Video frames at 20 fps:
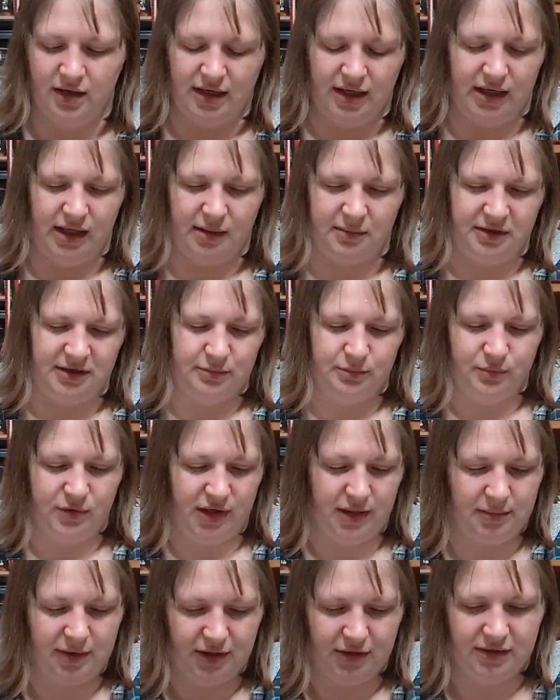I mean,
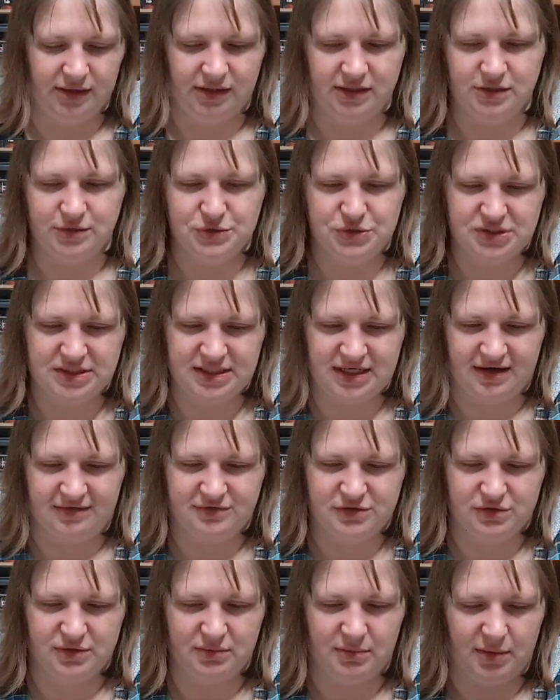primarily you just have
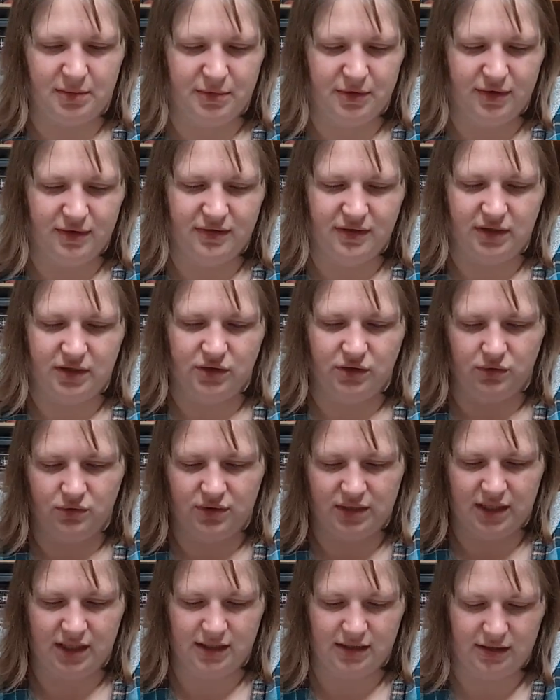to remember that you
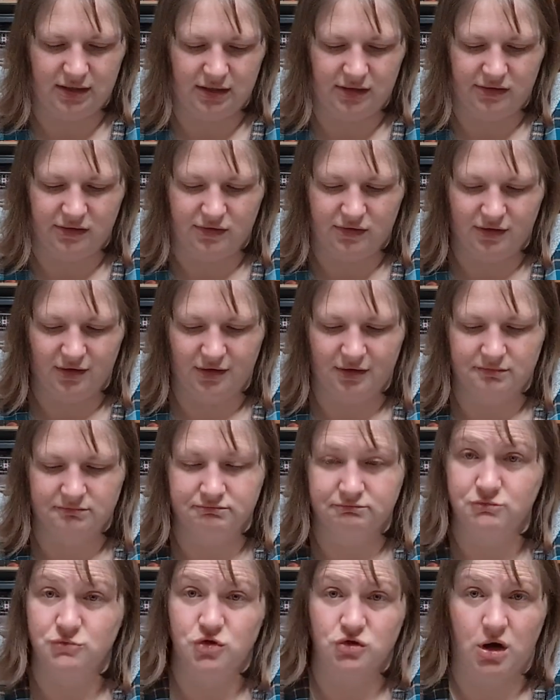can either
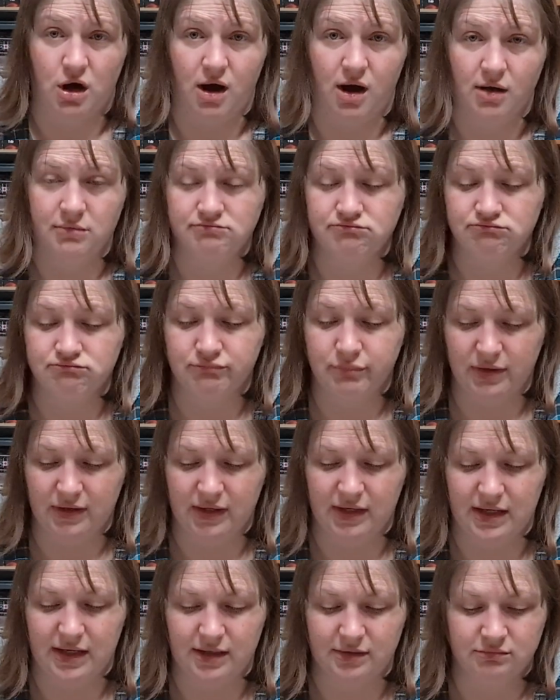draw,
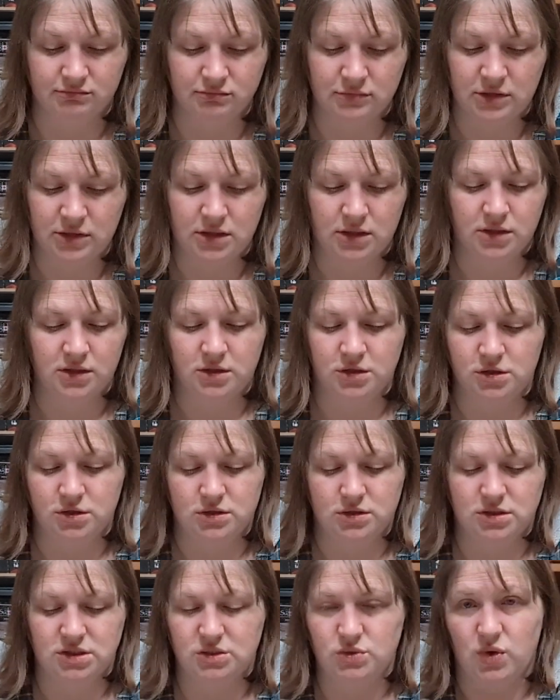play,
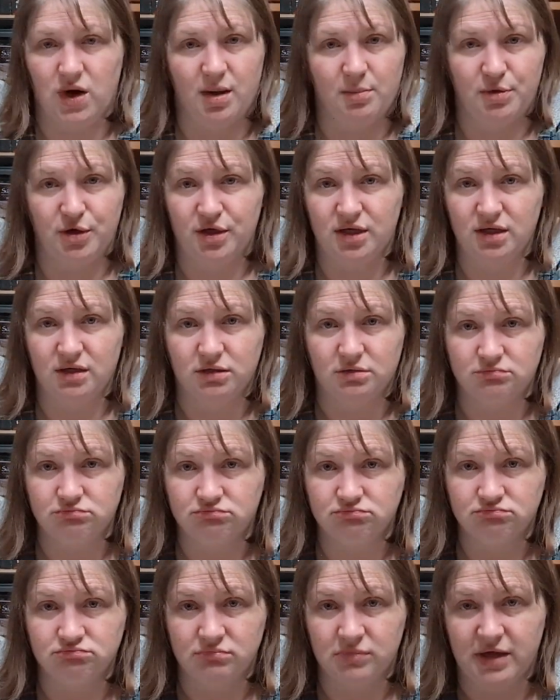swap, or kill,
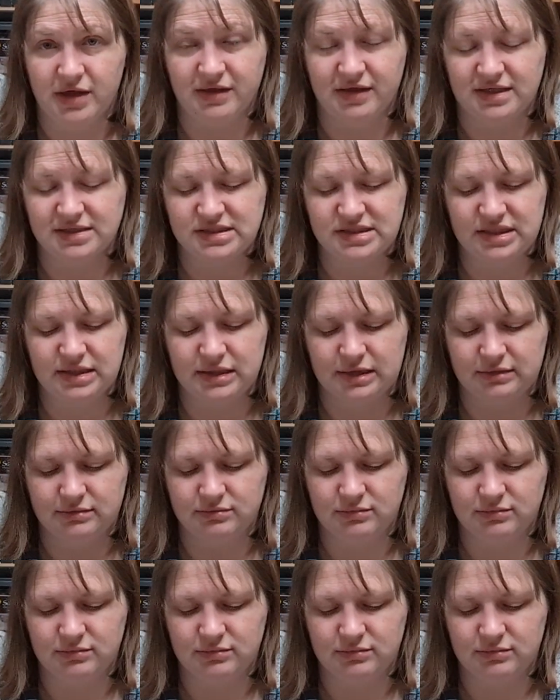and that's it.